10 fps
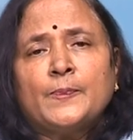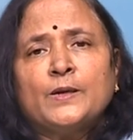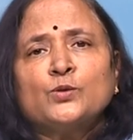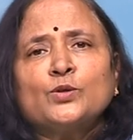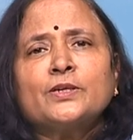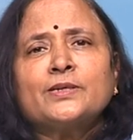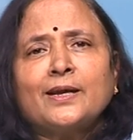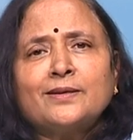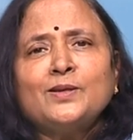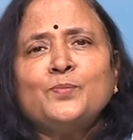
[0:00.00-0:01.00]
Though the
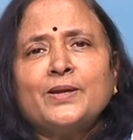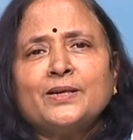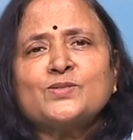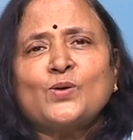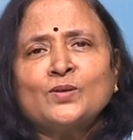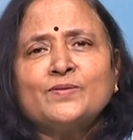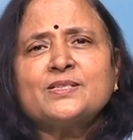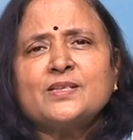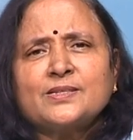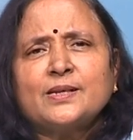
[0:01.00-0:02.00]
title plates always
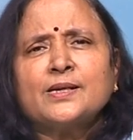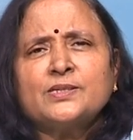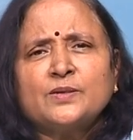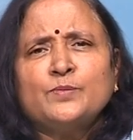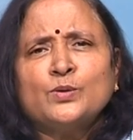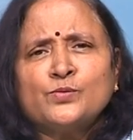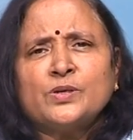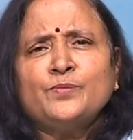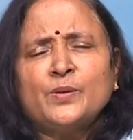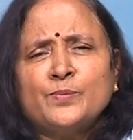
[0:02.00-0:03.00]
say salarging
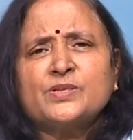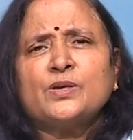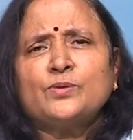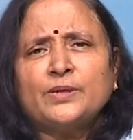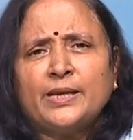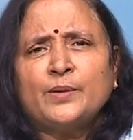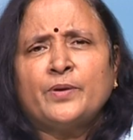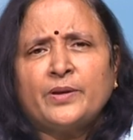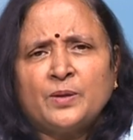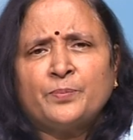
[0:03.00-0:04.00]
museum, they miss out the
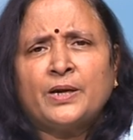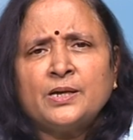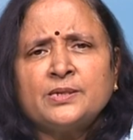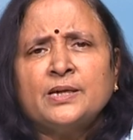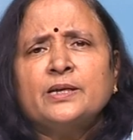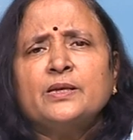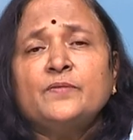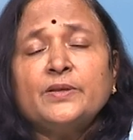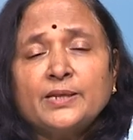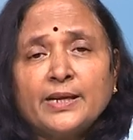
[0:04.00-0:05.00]
library part.
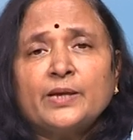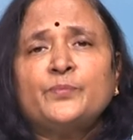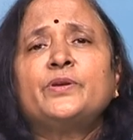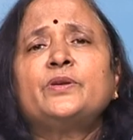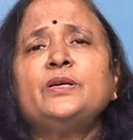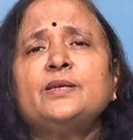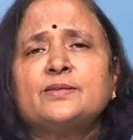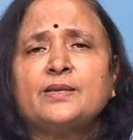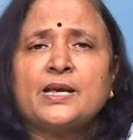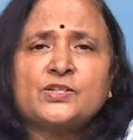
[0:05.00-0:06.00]
Even the library is
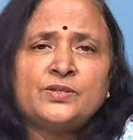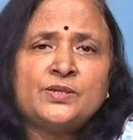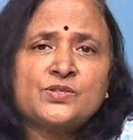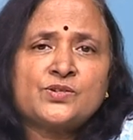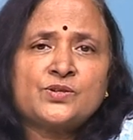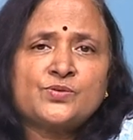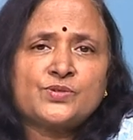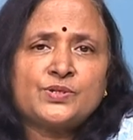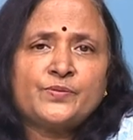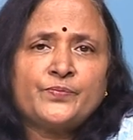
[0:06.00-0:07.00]
a national institution.